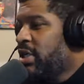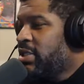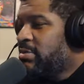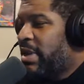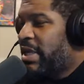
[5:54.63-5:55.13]

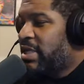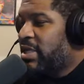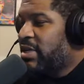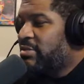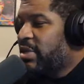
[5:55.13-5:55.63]
somebody can
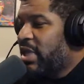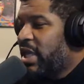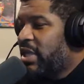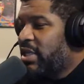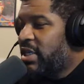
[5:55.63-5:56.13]
come in
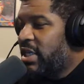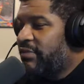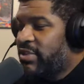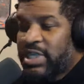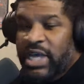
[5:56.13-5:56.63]
at any
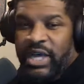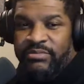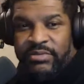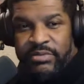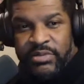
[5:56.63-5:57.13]
given
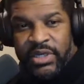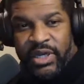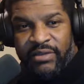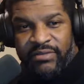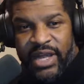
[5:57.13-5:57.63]
time, the
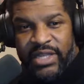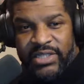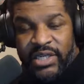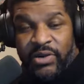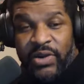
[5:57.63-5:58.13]
gun
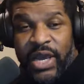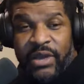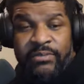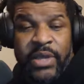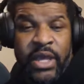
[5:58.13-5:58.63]
violence can go down.